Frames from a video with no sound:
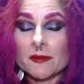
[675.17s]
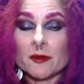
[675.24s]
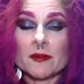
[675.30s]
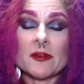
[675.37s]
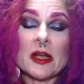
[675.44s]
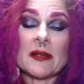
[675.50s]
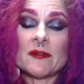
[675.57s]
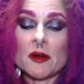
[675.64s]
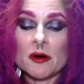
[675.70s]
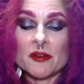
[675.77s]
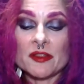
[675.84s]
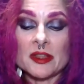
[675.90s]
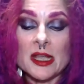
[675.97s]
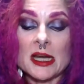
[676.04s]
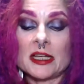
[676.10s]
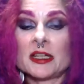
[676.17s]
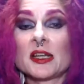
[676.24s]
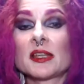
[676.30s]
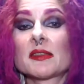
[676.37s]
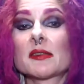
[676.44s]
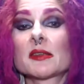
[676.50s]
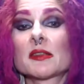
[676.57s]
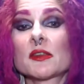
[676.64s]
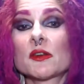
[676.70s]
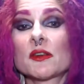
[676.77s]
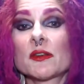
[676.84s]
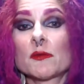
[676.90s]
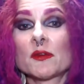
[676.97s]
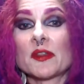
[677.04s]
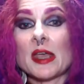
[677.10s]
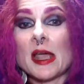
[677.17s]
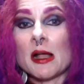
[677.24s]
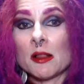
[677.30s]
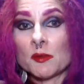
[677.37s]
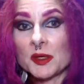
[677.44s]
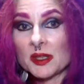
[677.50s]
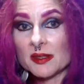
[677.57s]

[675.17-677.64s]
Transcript: for $5.99 because it was a Halloween